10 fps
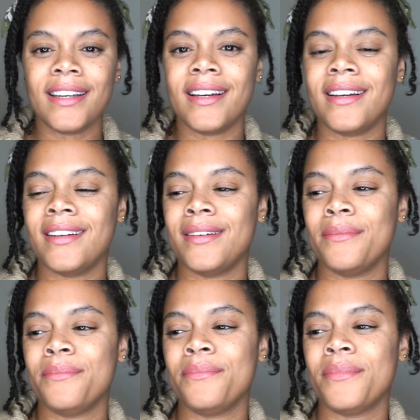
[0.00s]

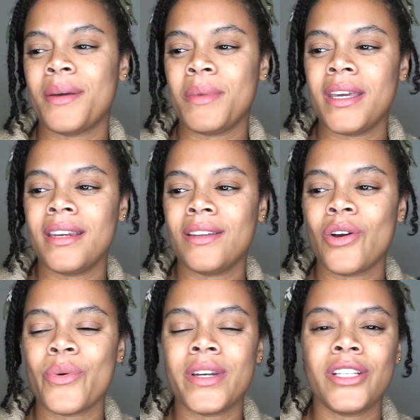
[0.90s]
I mean,
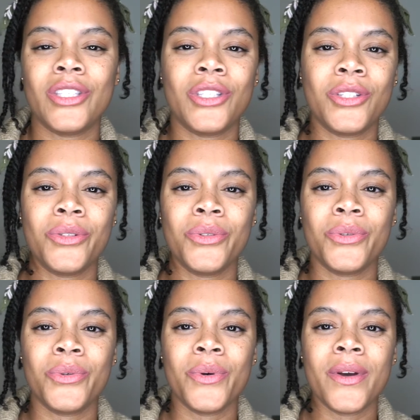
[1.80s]
going
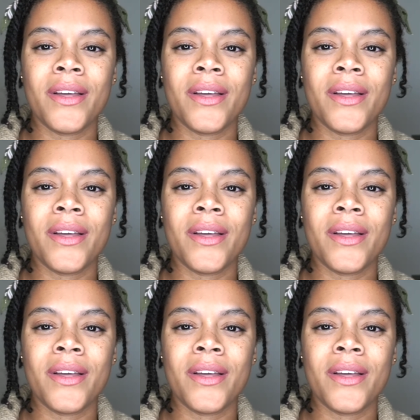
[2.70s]
into